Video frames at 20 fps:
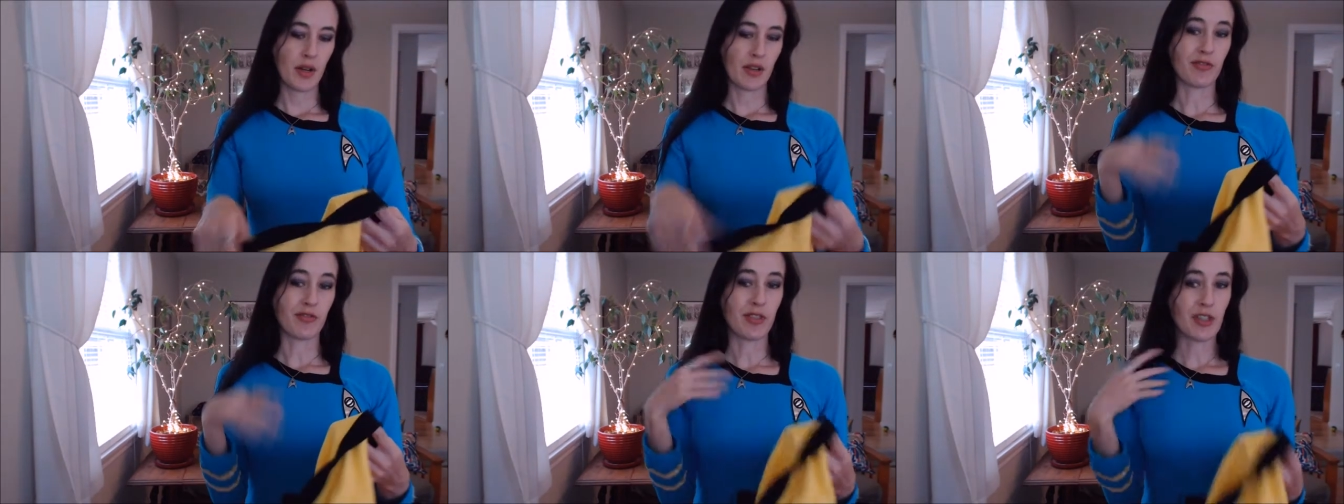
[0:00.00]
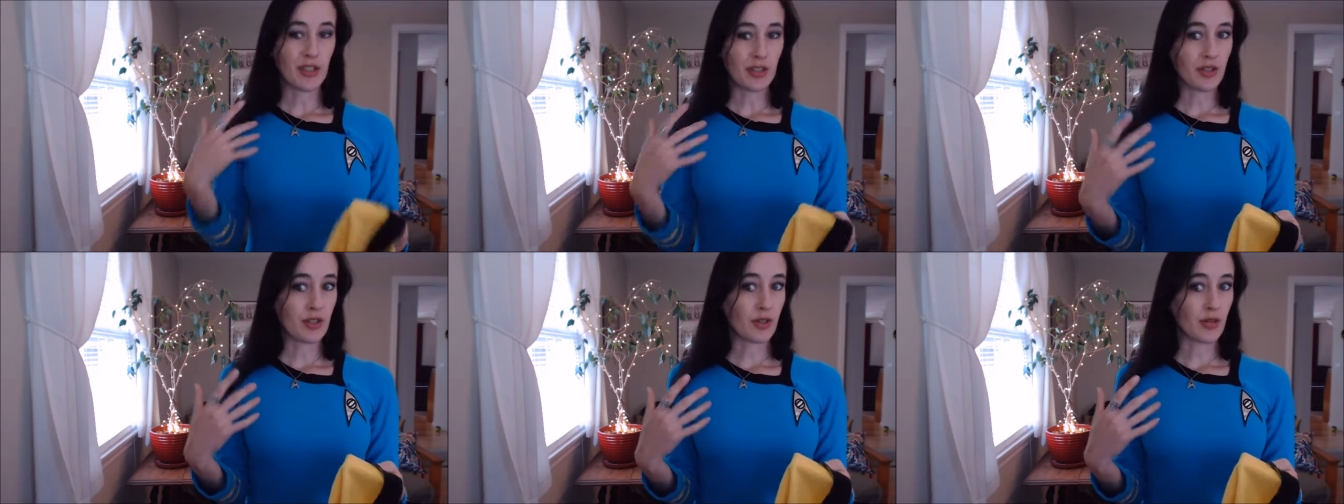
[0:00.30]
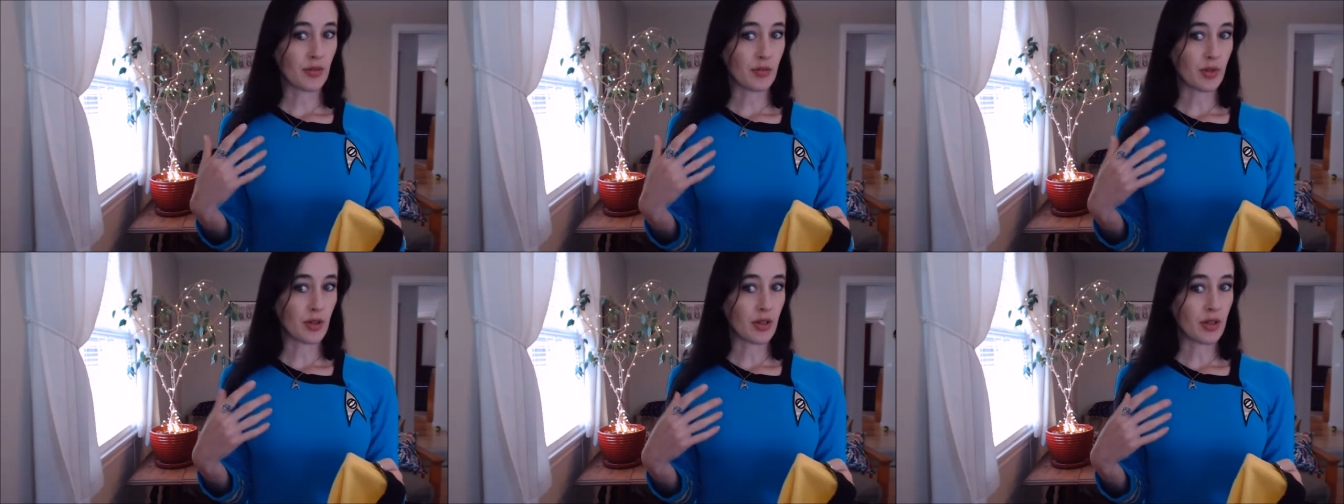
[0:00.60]
a flesh
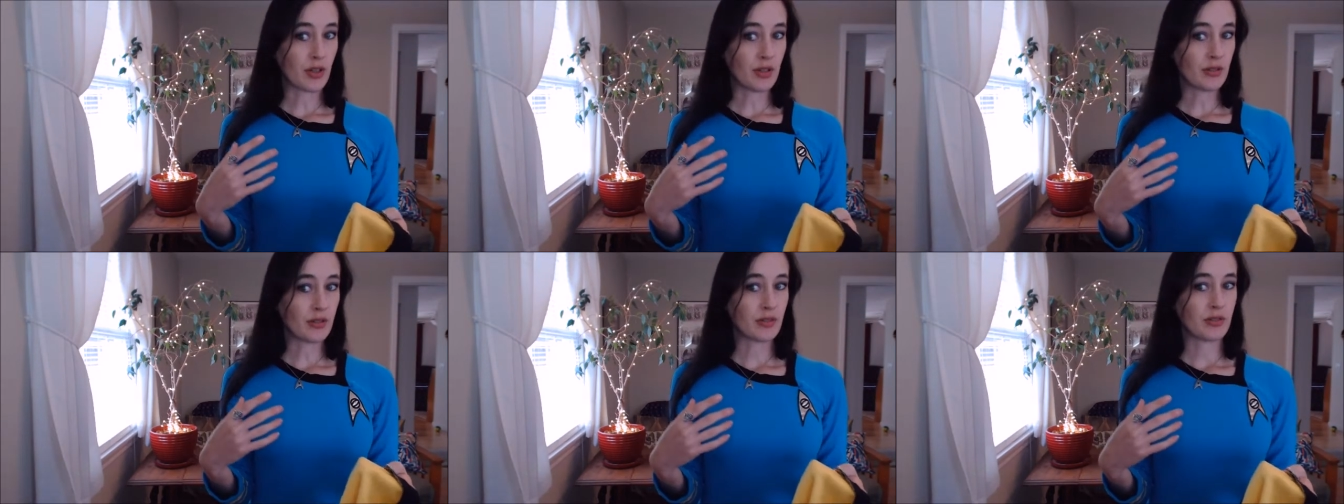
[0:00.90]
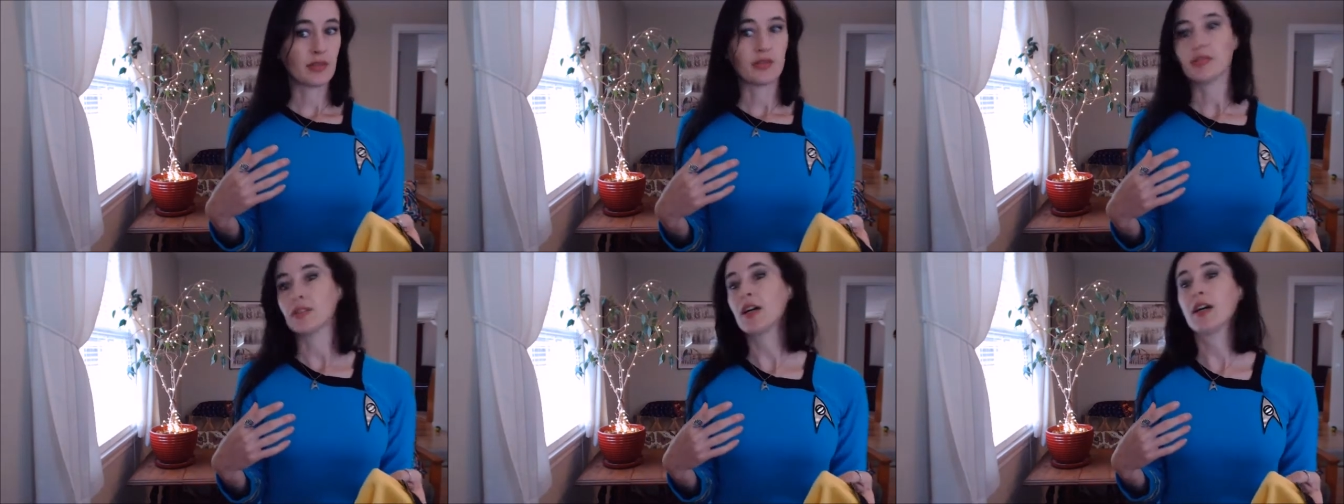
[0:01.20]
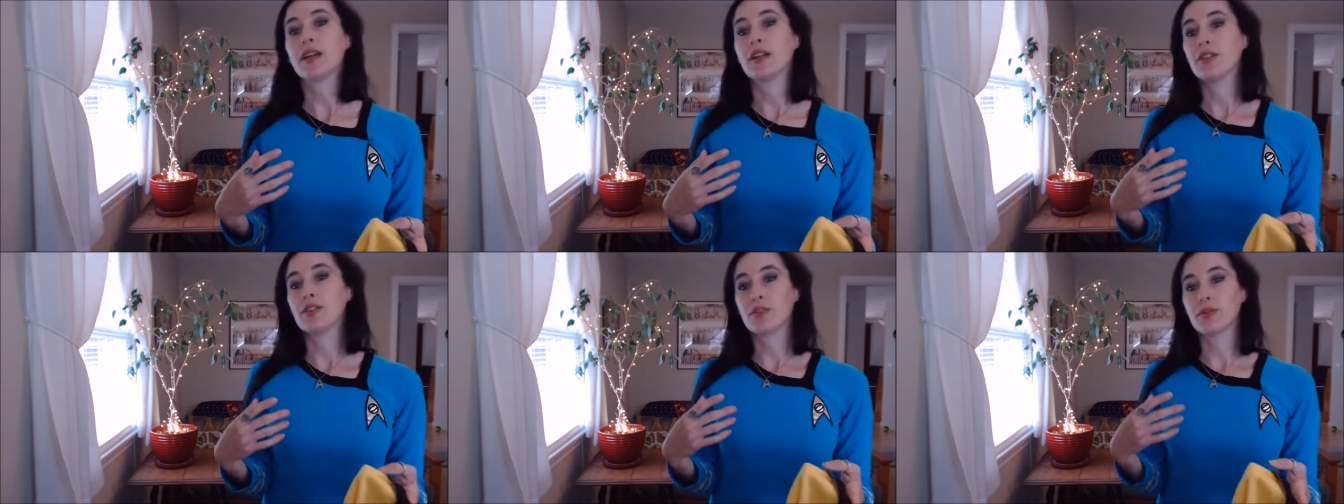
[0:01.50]
tone bra
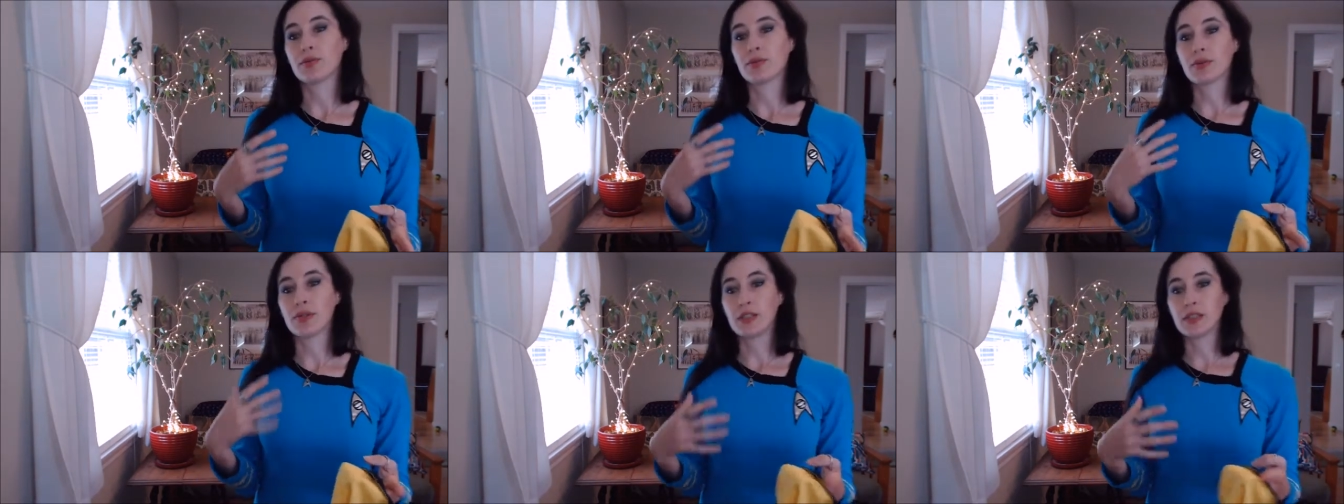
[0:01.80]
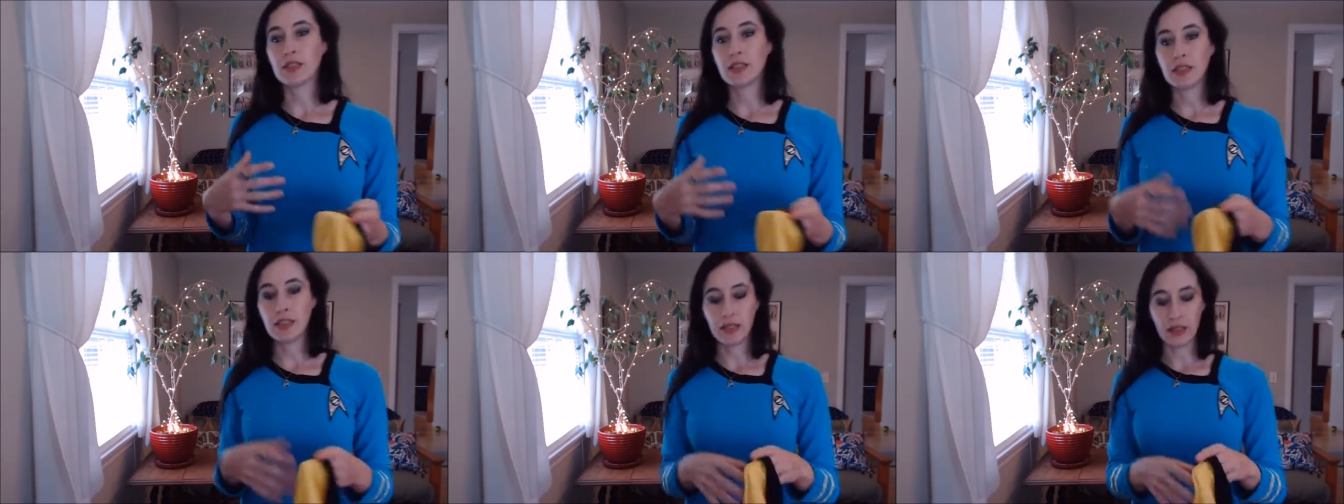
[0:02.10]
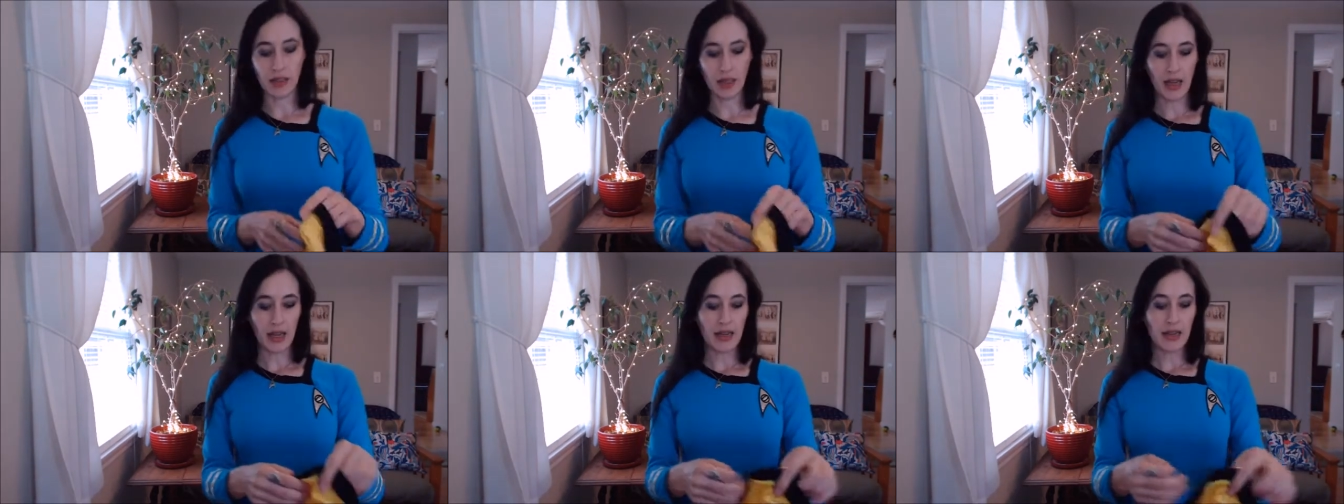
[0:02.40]
that is really
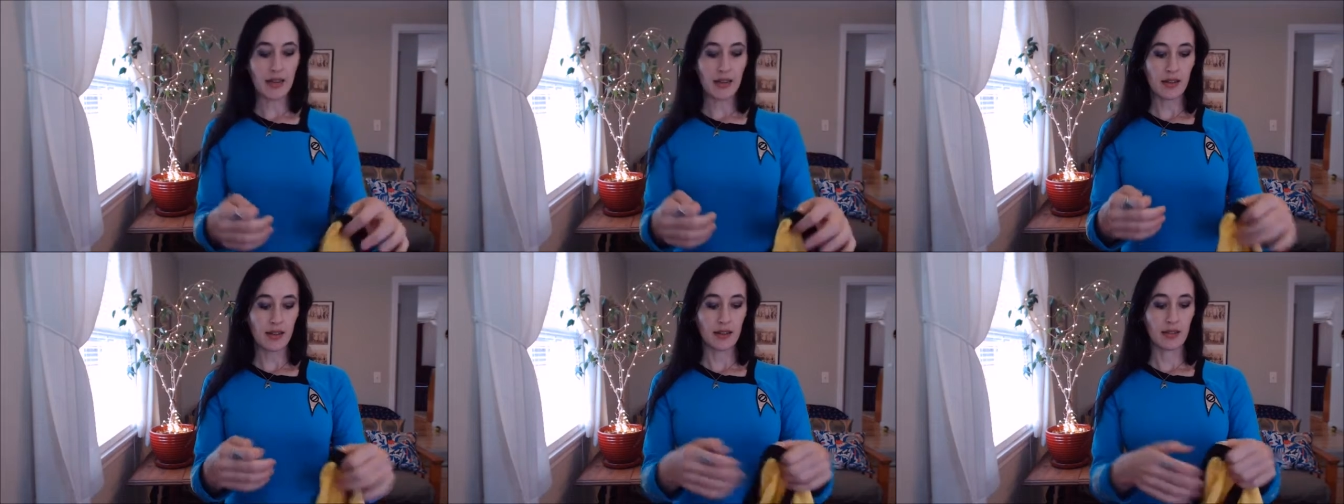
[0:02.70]
light.